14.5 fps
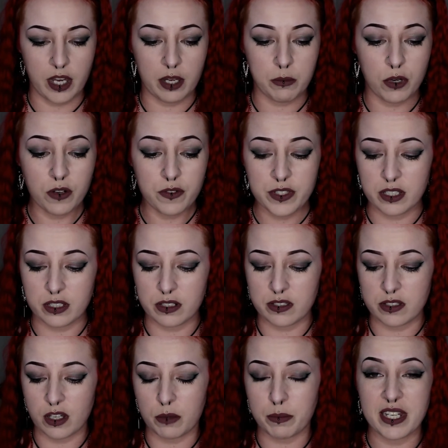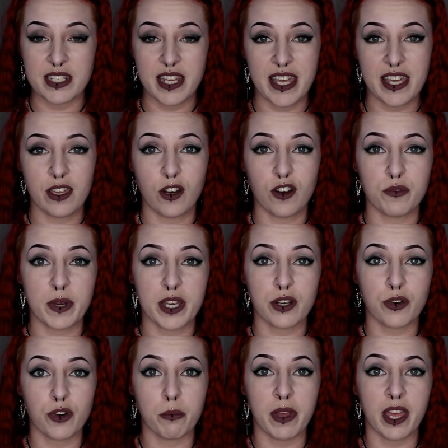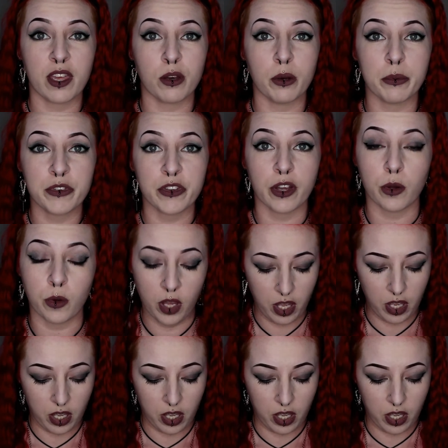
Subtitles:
I'm obviously going to start by taking off my current makeup, so